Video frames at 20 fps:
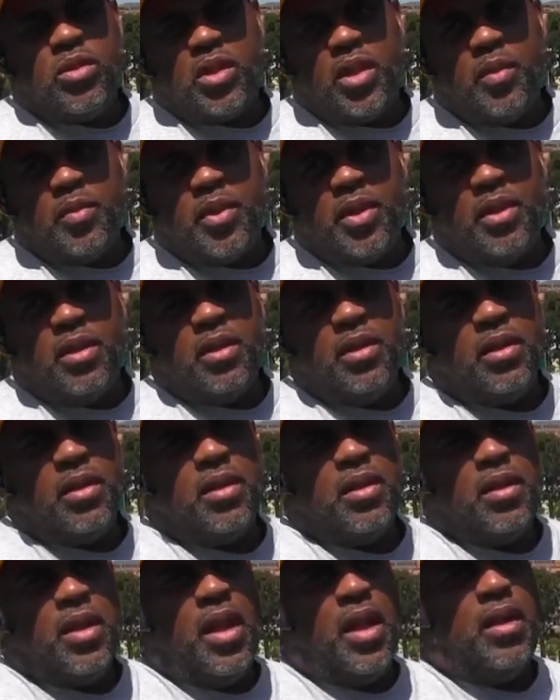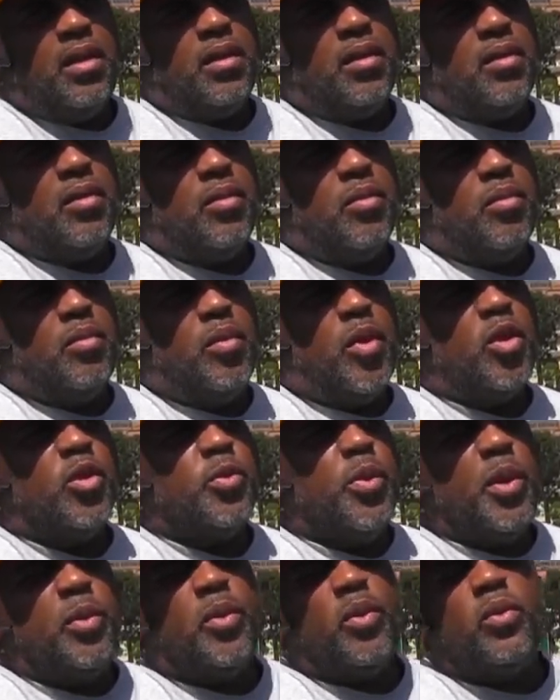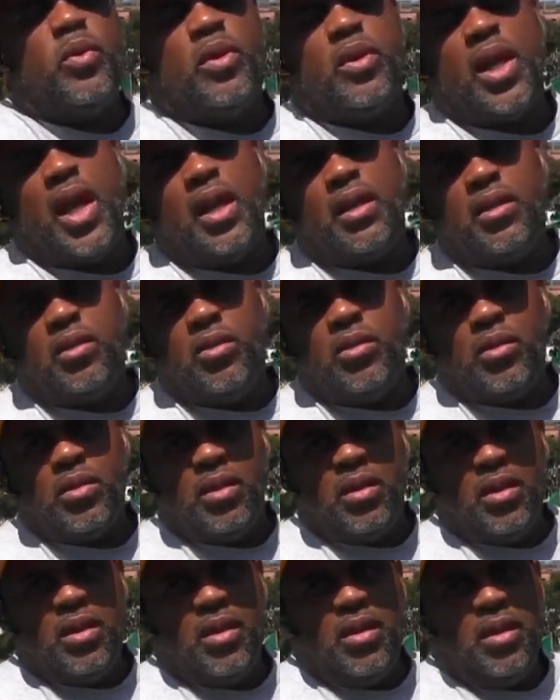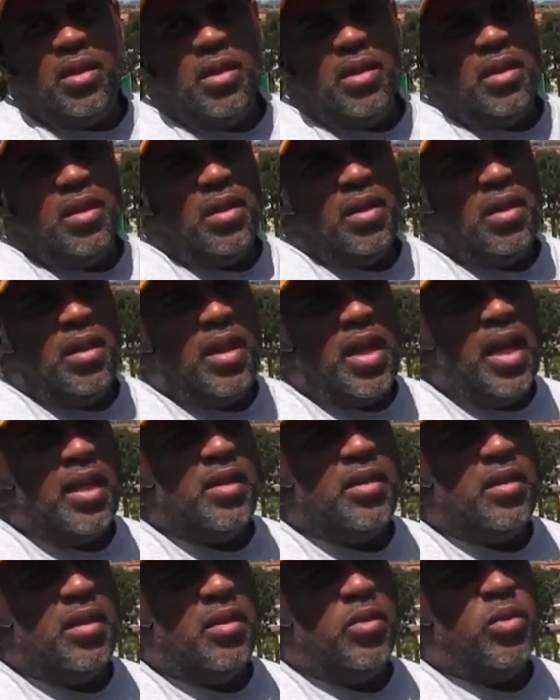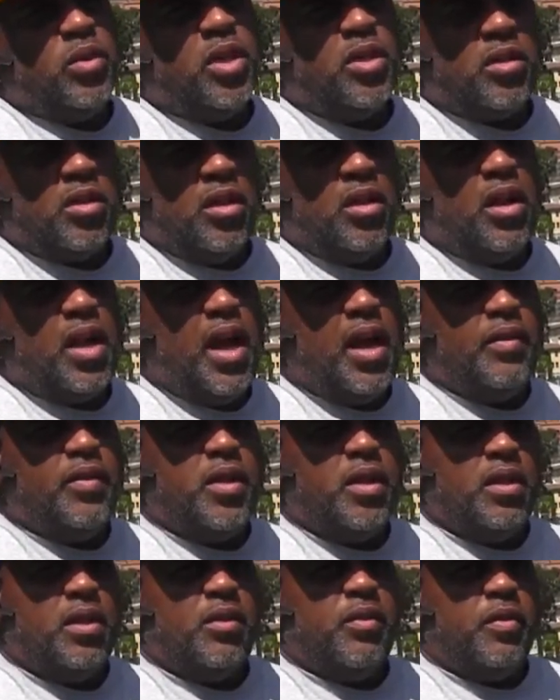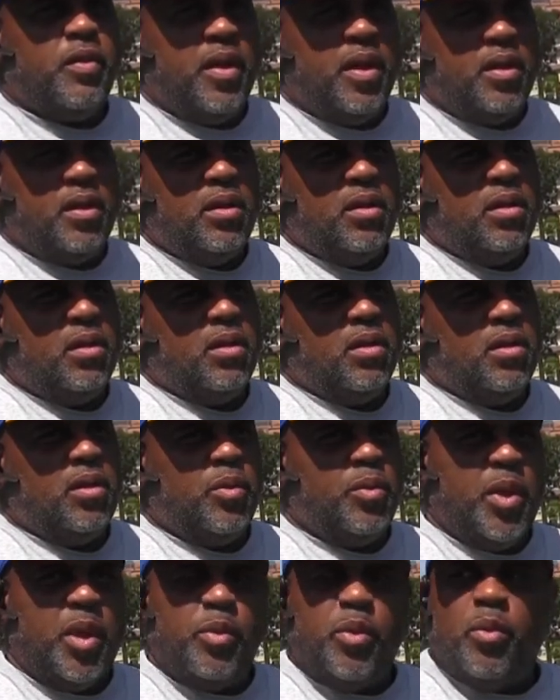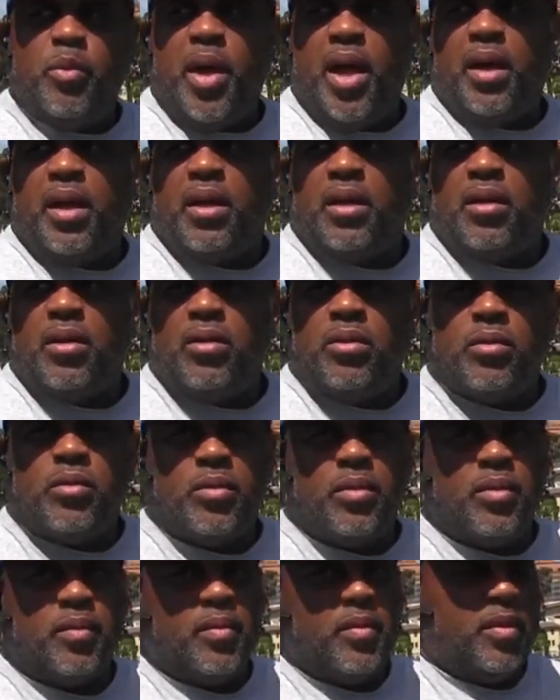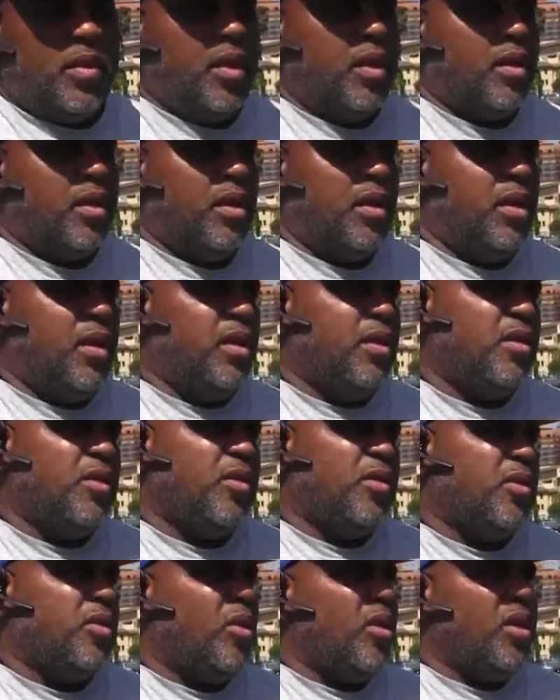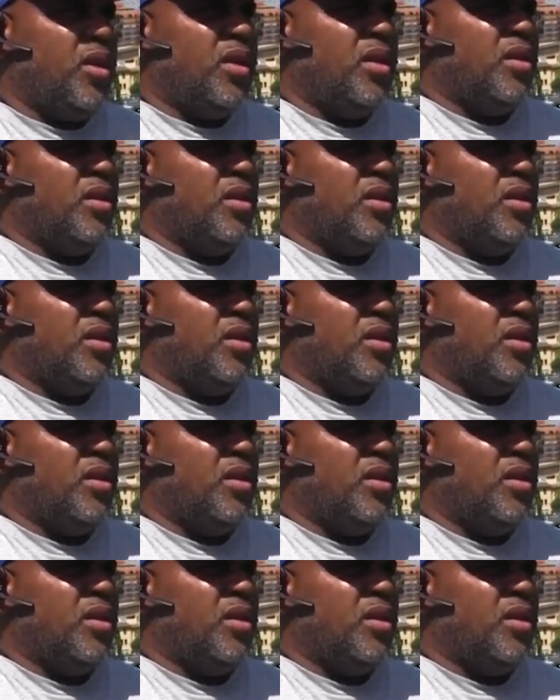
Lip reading: something that most people will not do. And that's to risk your life to defend the people back at home. And it's sort of